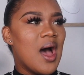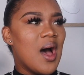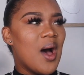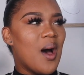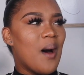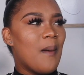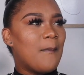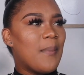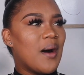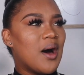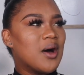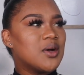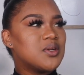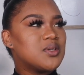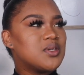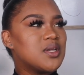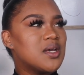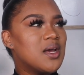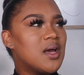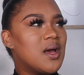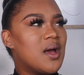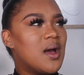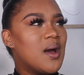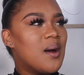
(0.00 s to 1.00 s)

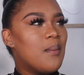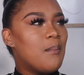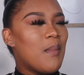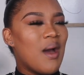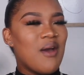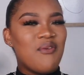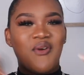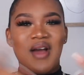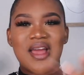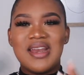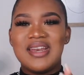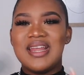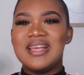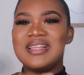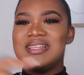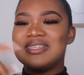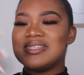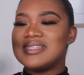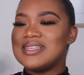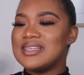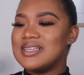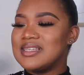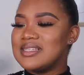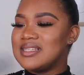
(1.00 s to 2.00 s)
about my
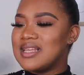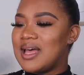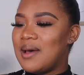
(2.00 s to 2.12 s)
finances,